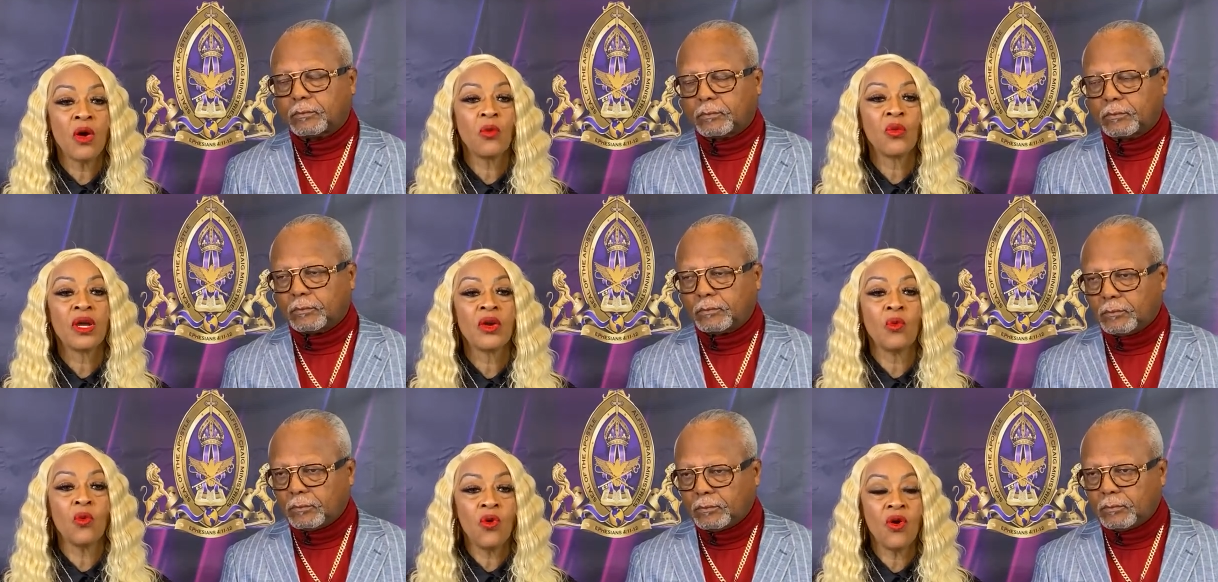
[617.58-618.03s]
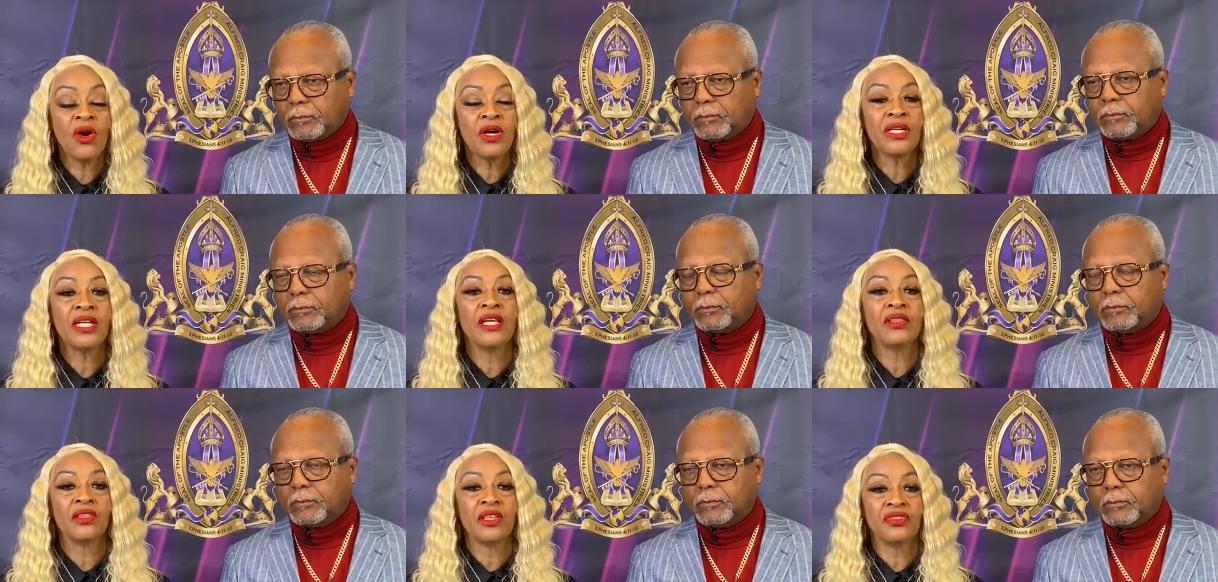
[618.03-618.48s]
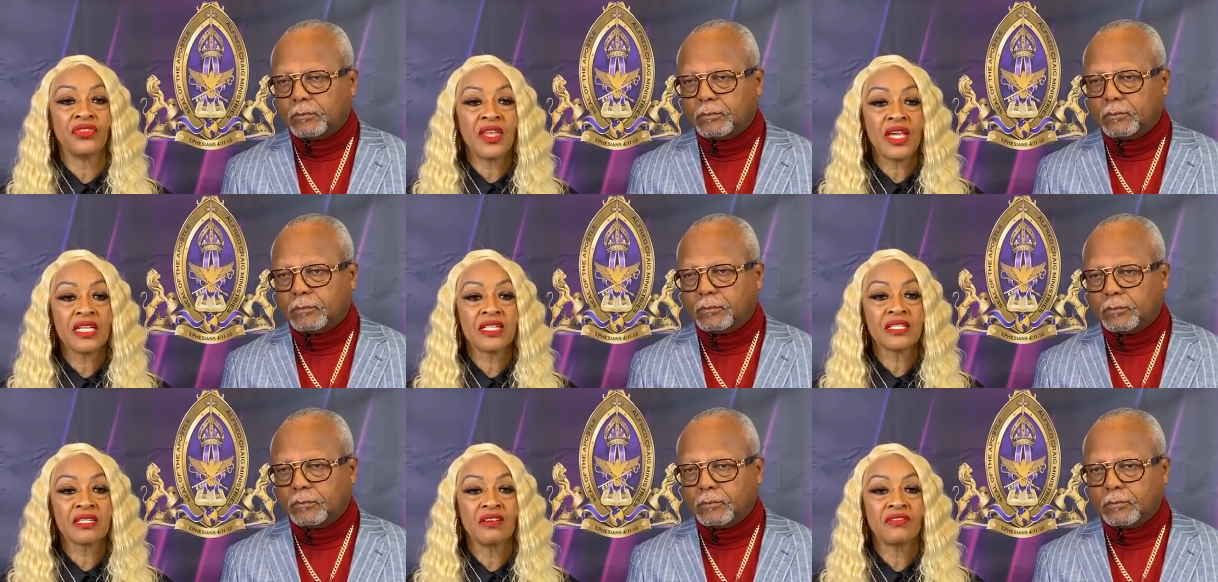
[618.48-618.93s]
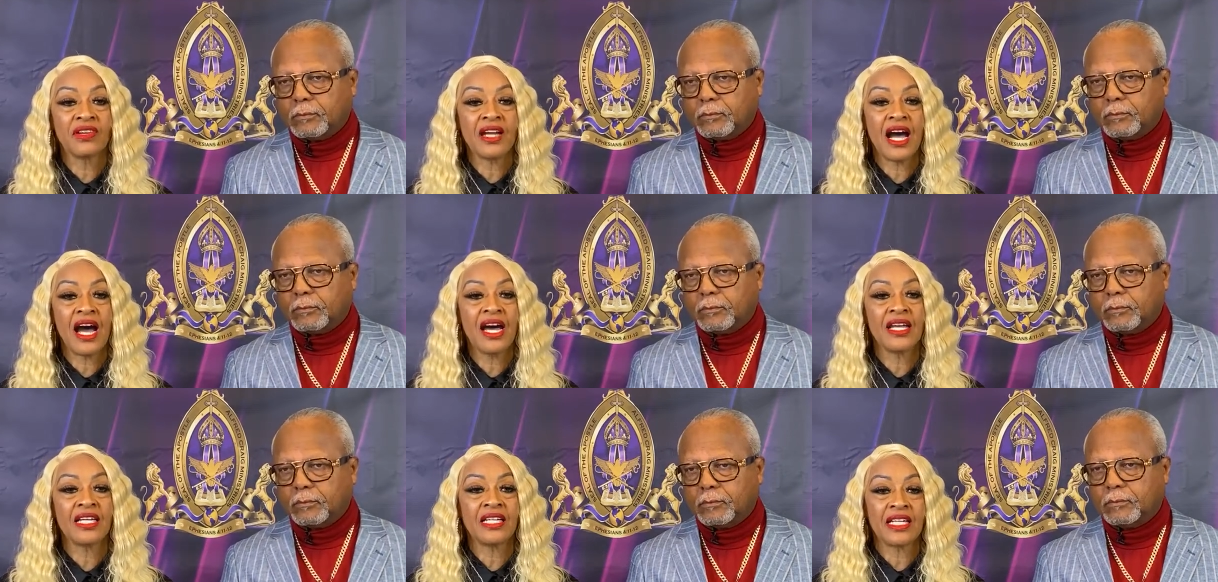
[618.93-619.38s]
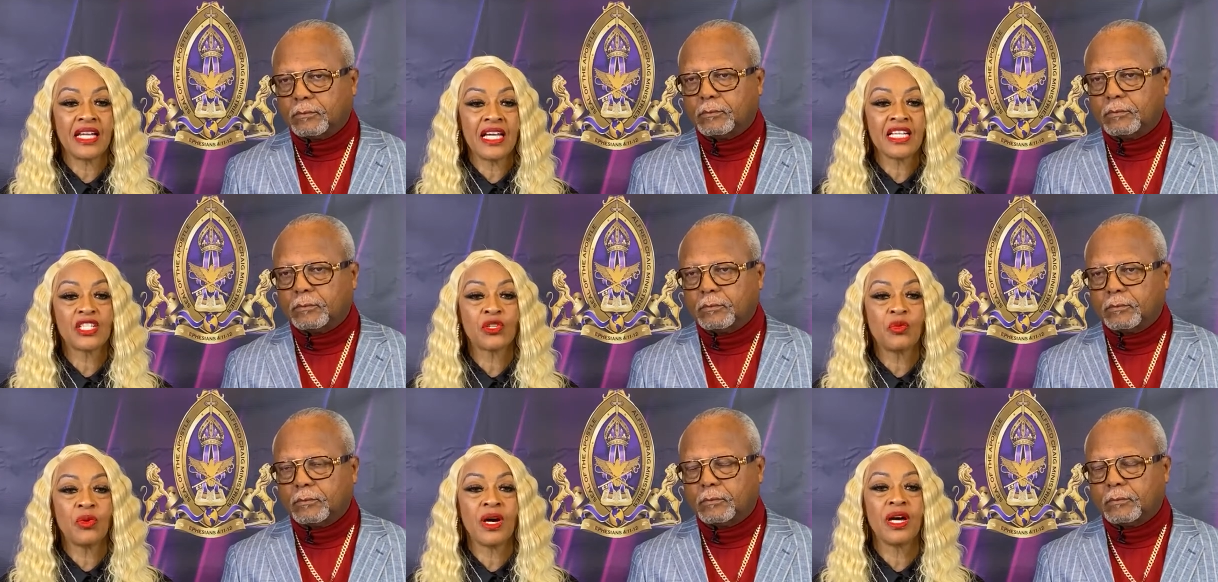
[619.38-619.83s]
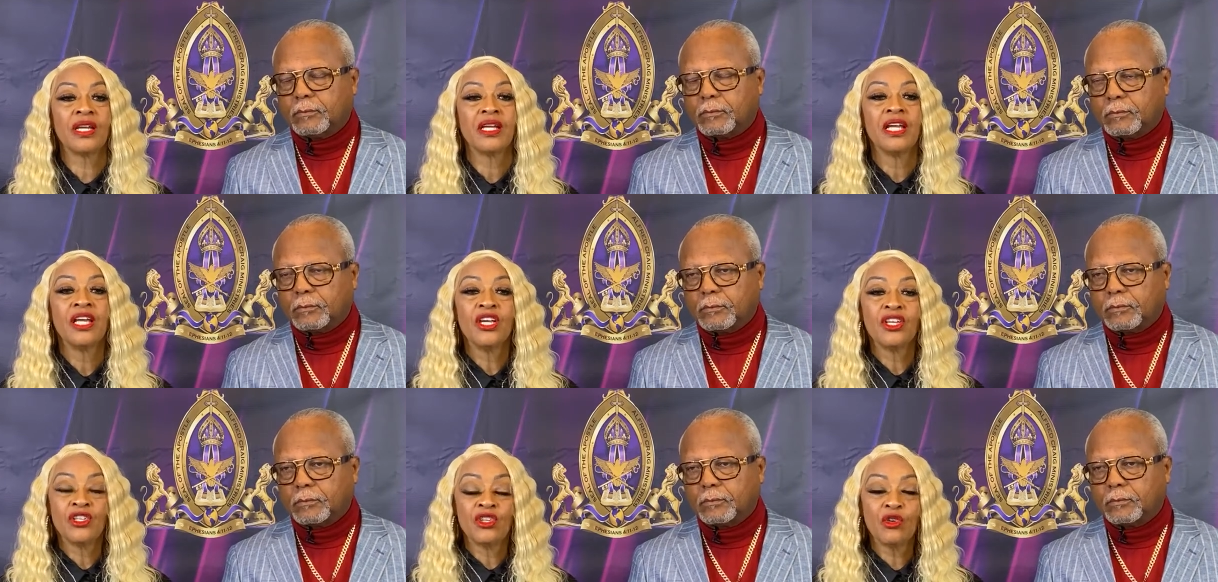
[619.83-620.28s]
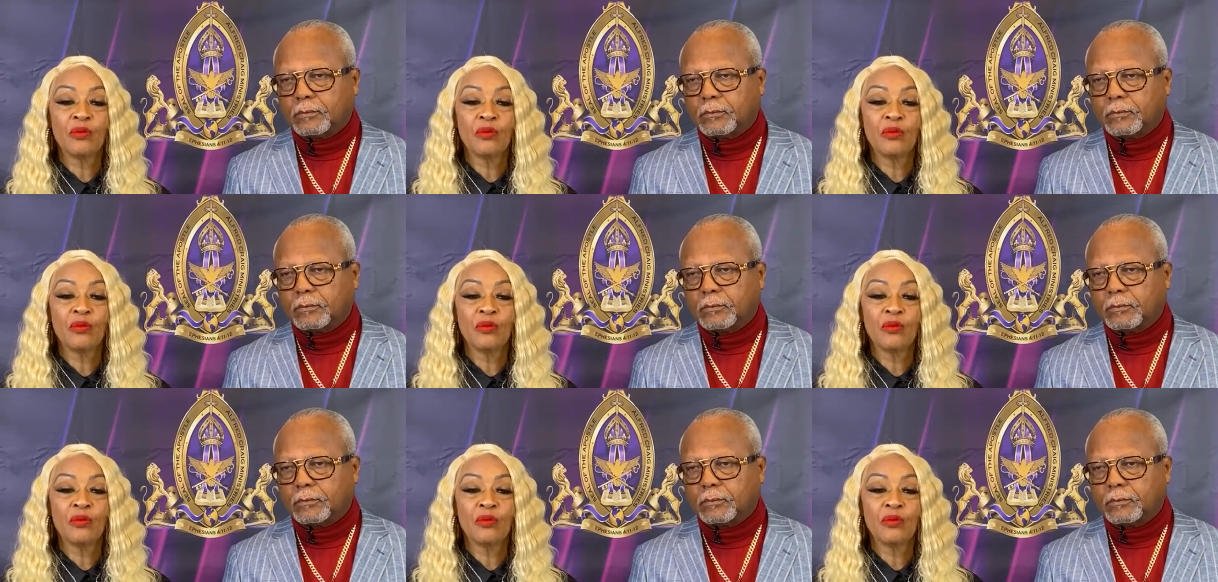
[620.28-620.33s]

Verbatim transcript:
Speaker 1: what we want and the things of God. And guess what?